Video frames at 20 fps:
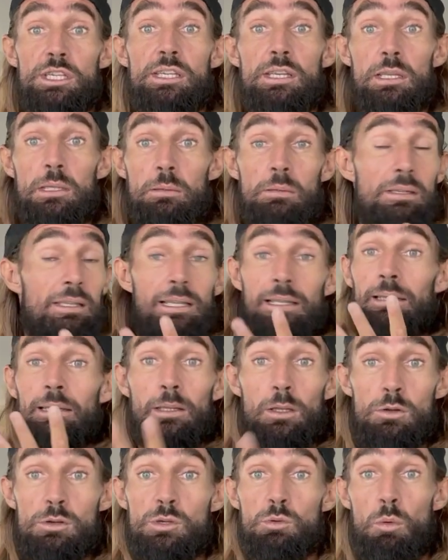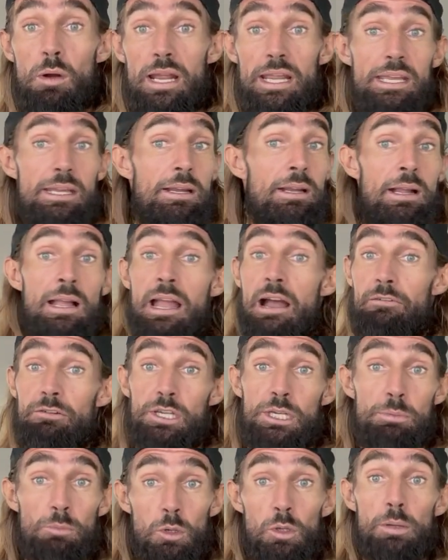to lose weight, have a
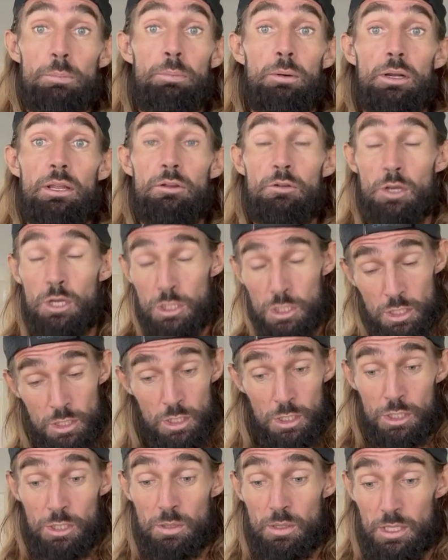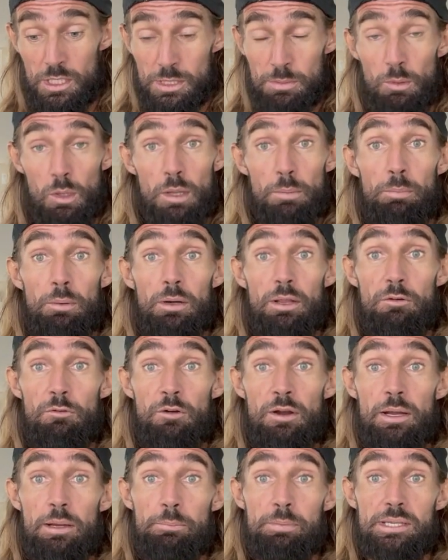smaller body
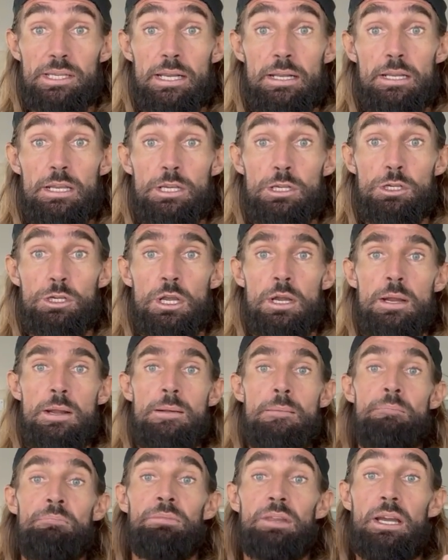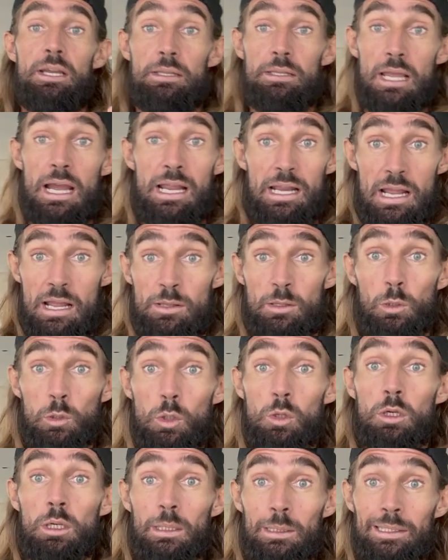fat percentage, and
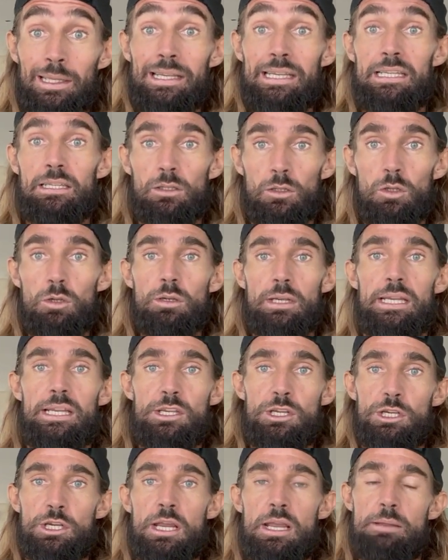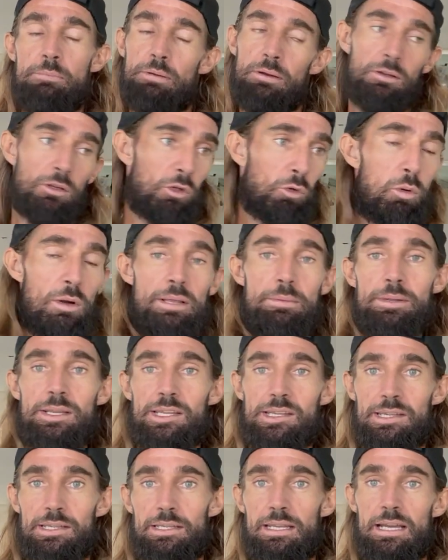look lean, look in shape, 20
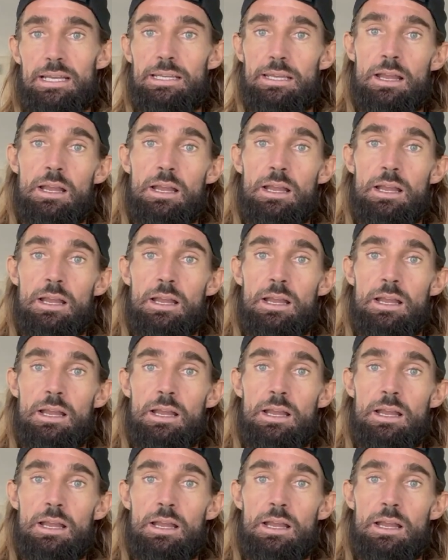minutes a day,